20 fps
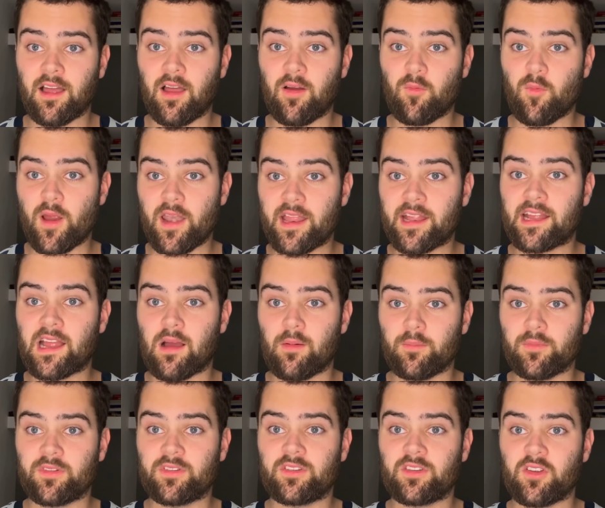when it
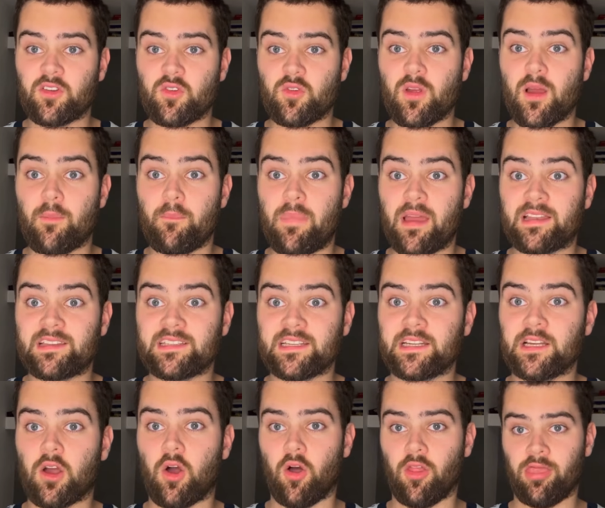comes to
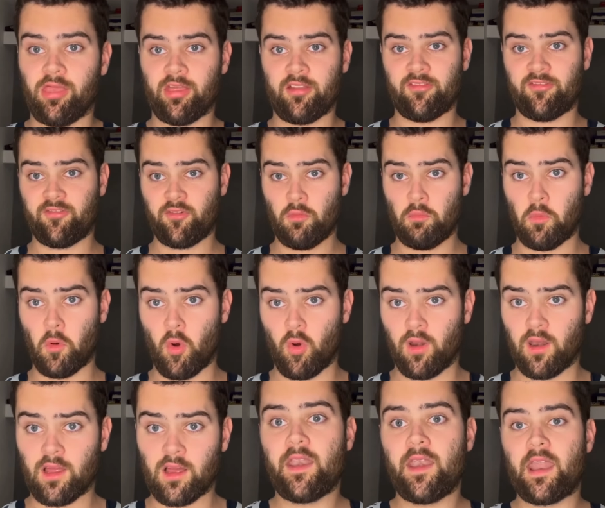betting on the
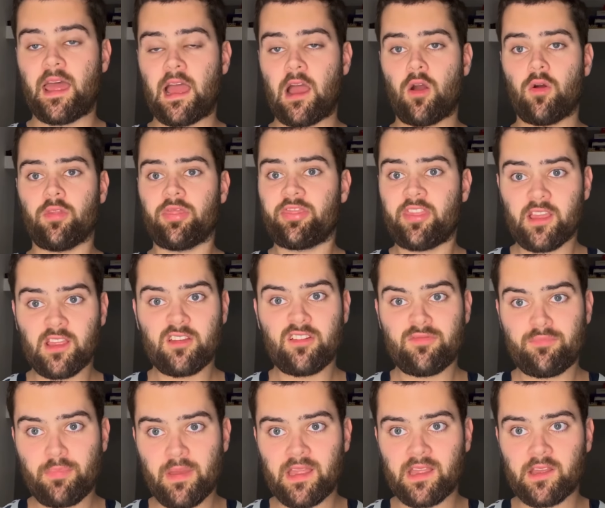football. Now, think
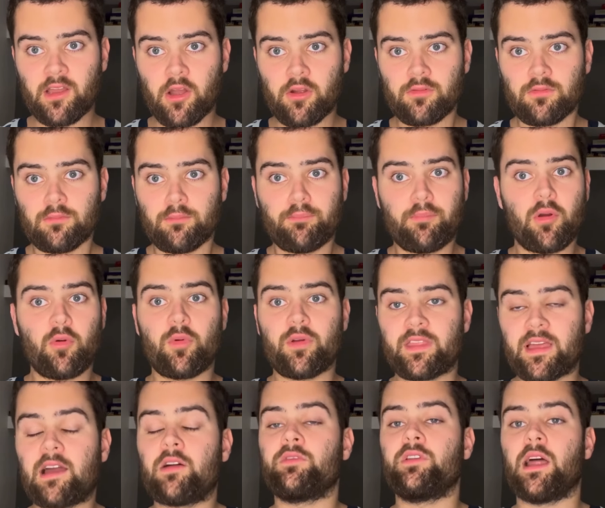of bingo, but
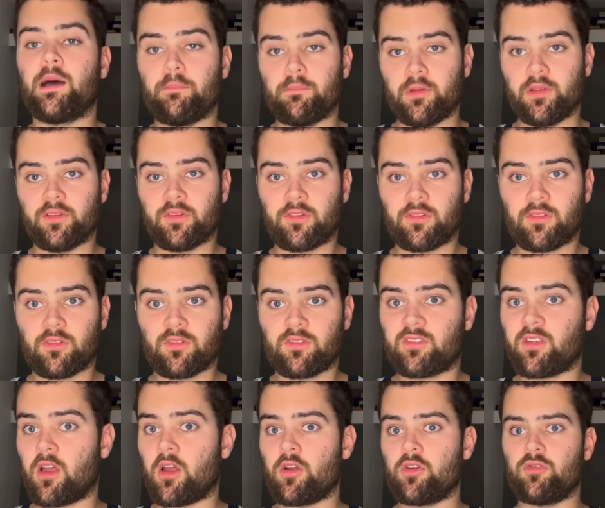without numbers.
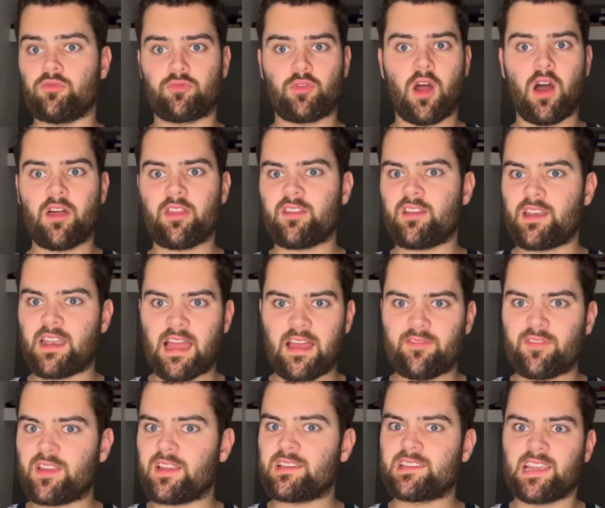So rather than
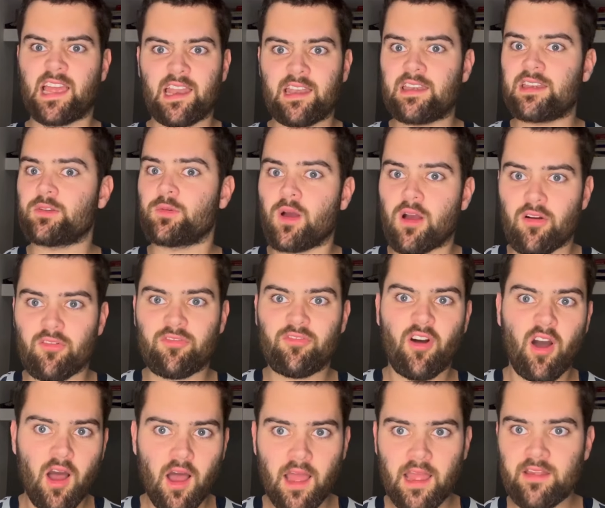having 10, 12,
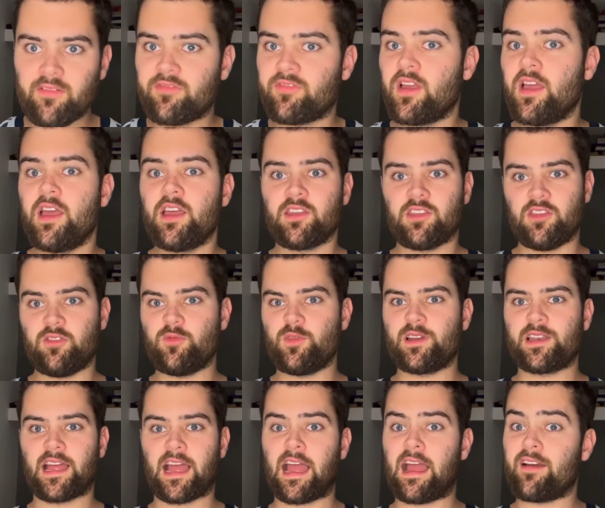5, you
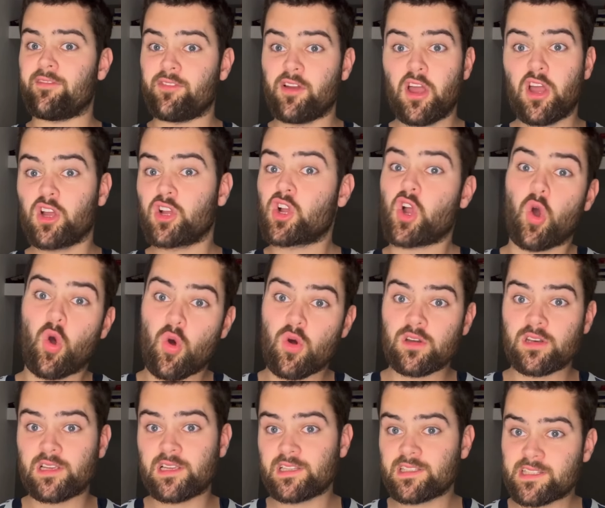would have
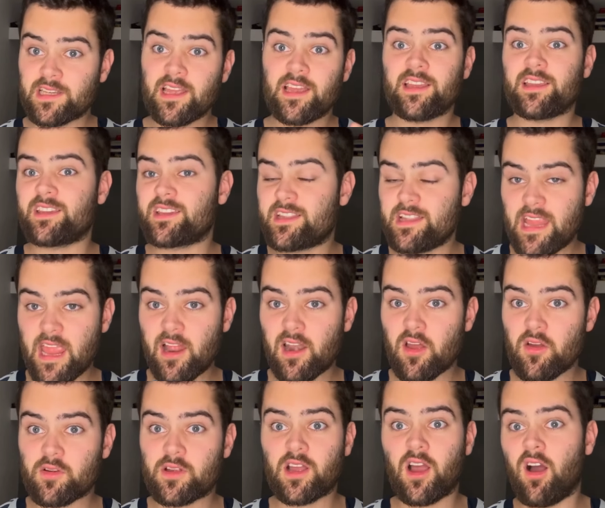corners,
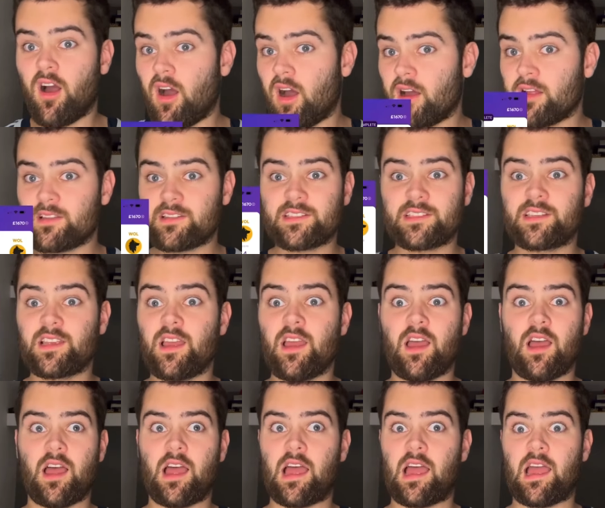yellow cards,
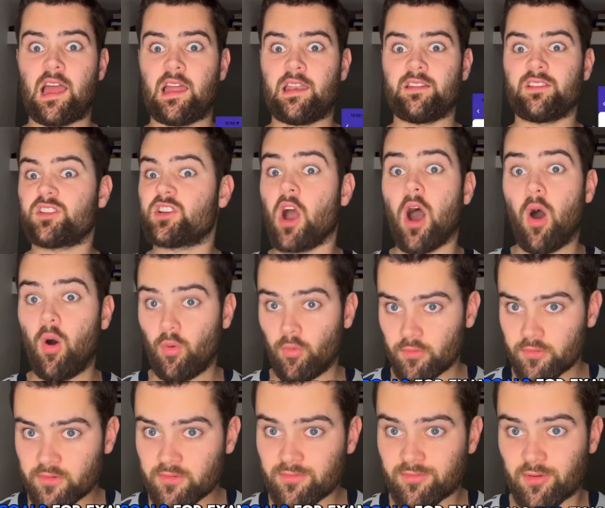and
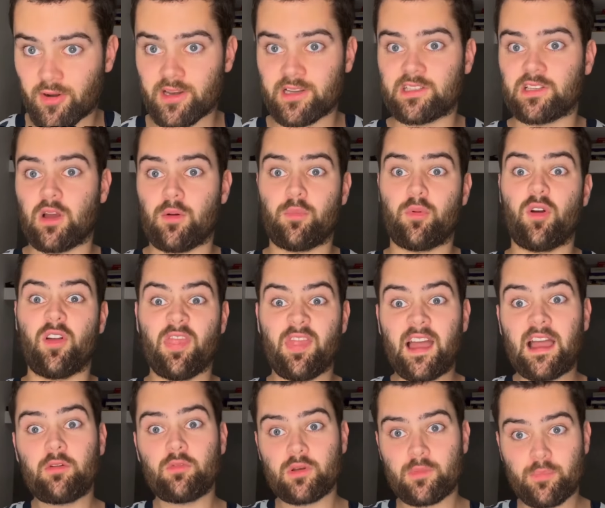goals, for example. And
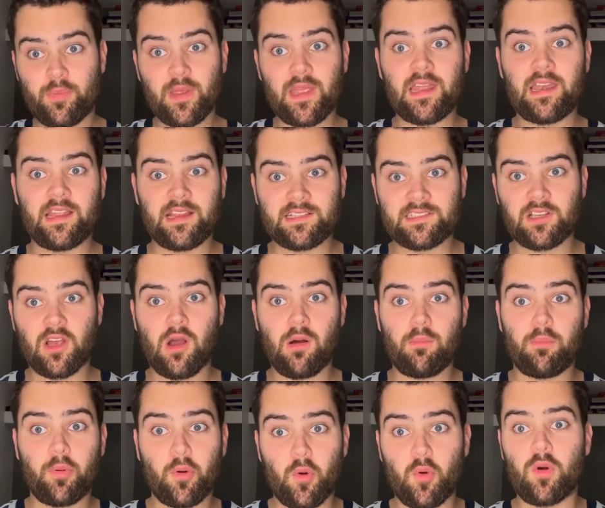that would be an
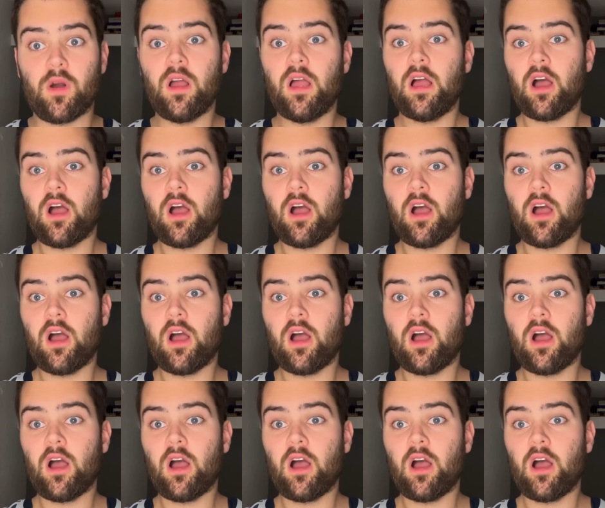example